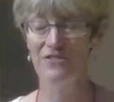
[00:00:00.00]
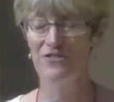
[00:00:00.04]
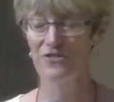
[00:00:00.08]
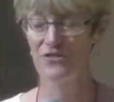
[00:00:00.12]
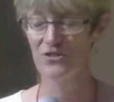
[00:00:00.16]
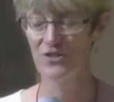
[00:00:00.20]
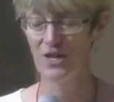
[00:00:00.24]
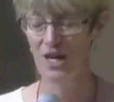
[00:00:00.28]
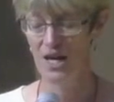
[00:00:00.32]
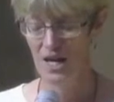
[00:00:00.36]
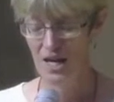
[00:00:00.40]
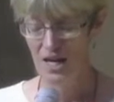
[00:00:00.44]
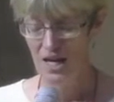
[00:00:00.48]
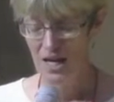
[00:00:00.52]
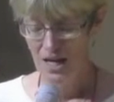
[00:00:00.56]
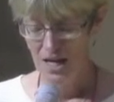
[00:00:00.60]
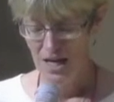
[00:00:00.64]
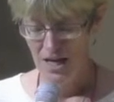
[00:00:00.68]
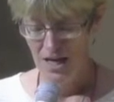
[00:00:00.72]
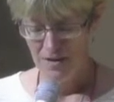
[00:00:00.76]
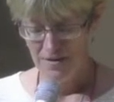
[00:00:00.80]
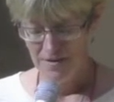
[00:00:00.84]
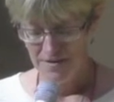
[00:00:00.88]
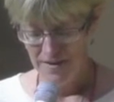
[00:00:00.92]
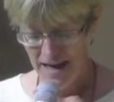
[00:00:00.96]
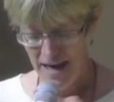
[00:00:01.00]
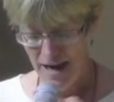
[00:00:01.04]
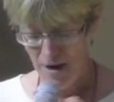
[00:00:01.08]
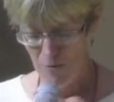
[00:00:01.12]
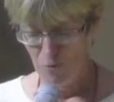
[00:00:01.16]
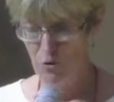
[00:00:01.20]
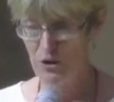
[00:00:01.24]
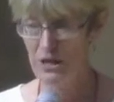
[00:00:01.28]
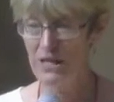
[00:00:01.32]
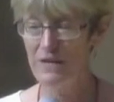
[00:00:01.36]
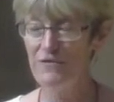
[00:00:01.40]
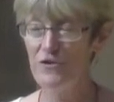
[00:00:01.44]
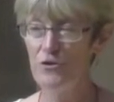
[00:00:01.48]
flavor of my
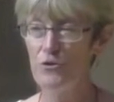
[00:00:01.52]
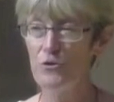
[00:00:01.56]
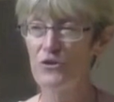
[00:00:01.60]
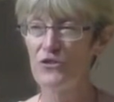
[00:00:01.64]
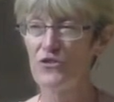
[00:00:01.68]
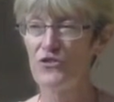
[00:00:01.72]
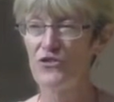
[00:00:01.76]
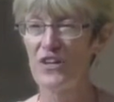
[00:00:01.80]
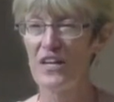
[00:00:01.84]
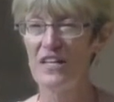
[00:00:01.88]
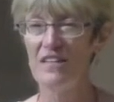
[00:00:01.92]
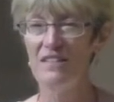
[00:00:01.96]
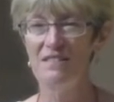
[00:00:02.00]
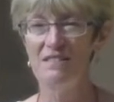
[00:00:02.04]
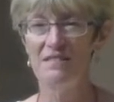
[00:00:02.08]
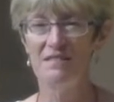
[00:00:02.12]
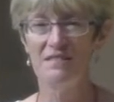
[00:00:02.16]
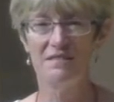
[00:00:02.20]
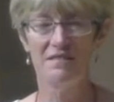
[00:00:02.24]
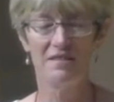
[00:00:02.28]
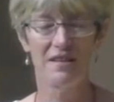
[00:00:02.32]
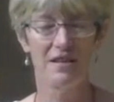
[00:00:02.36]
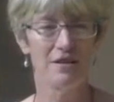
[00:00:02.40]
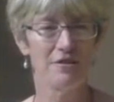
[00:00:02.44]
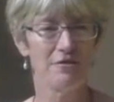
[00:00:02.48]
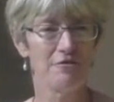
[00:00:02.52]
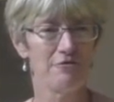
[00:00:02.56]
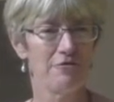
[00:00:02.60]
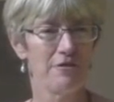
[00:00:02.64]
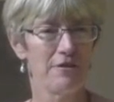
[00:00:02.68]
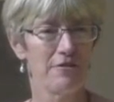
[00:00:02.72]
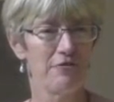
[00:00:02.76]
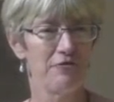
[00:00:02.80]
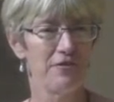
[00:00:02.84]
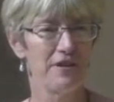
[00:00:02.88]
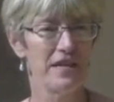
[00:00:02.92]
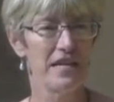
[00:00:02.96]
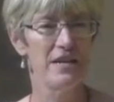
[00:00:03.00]
forthcoming book. And the aim is to
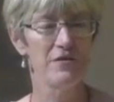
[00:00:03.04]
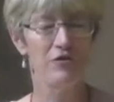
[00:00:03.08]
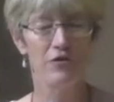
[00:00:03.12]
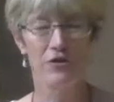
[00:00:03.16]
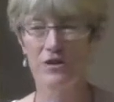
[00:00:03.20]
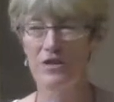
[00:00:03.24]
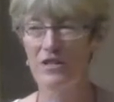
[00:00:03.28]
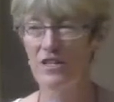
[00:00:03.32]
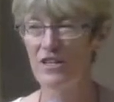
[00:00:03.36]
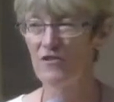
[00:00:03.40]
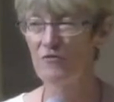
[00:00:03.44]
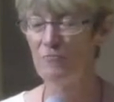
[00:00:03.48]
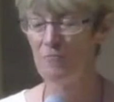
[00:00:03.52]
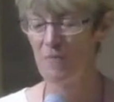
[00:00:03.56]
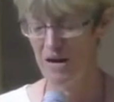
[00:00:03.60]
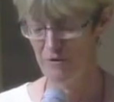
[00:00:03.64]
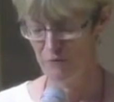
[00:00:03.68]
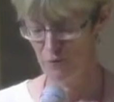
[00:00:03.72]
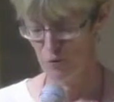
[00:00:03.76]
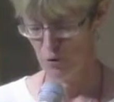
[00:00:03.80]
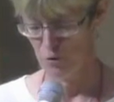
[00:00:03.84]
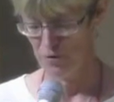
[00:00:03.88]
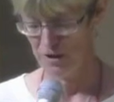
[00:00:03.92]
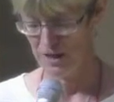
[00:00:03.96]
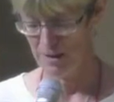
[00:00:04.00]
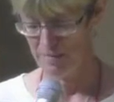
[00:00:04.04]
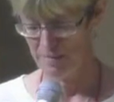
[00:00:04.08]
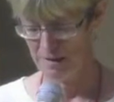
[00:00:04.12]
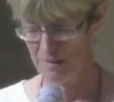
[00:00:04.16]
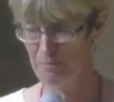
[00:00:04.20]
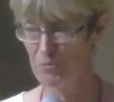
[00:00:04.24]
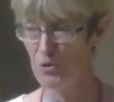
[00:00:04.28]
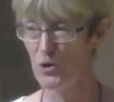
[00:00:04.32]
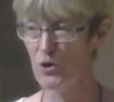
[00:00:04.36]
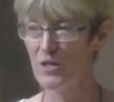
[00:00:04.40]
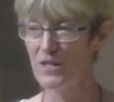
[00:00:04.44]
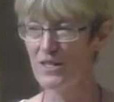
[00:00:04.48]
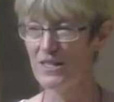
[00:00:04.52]
generate a good discussion both
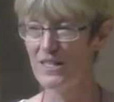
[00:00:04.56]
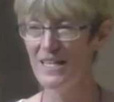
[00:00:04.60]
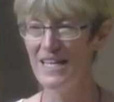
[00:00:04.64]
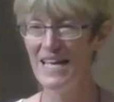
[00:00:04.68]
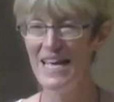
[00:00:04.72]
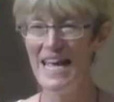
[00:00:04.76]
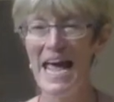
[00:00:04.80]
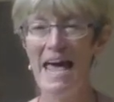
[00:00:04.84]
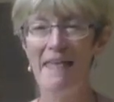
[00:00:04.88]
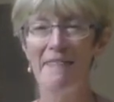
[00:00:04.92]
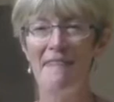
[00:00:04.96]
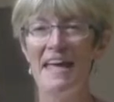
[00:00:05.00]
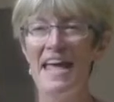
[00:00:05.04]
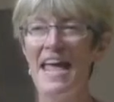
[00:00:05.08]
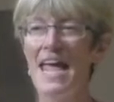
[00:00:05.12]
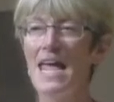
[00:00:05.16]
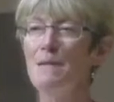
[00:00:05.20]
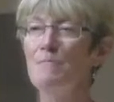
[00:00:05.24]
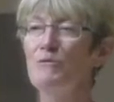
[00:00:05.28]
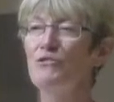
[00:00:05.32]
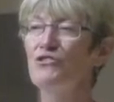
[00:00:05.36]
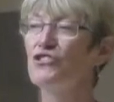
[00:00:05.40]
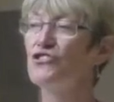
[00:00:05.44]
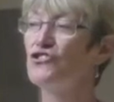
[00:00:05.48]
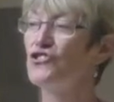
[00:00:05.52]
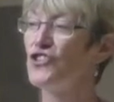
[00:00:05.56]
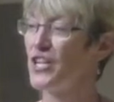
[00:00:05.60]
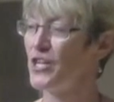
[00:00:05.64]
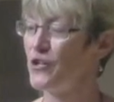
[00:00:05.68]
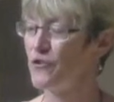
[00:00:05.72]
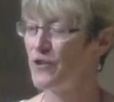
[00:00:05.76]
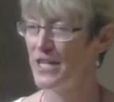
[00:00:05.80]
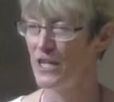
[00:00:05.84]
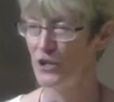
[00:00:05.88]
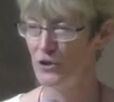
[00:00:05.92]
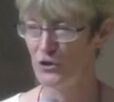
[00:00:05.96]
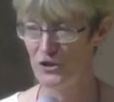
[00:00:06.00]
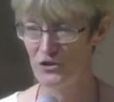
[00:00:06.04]
with David
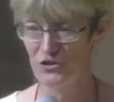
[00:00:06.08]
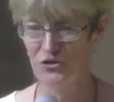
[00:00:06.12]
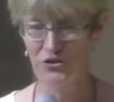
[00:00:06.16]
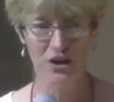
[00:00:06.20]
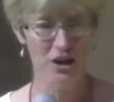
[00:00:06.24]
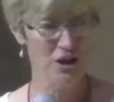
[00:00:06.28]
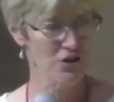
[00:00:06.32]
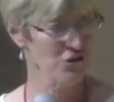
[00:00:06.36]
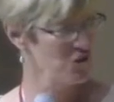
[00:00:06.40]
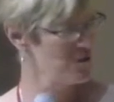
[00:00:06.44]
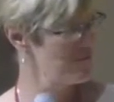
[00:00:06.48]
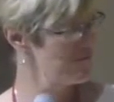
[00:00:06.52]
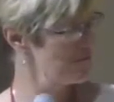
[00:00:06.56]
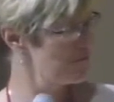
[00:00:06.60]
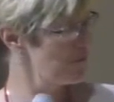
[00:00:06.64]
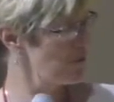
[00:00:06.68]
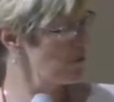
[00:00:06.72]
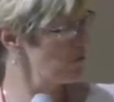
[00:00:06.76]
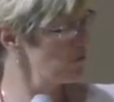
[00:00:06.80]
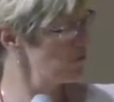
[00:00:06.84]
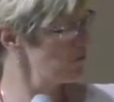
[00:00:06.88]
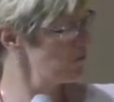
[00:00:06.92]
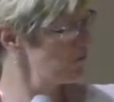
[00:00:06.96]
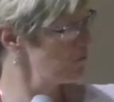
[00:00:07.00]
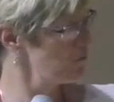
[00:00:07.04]
and then with you. We want to leave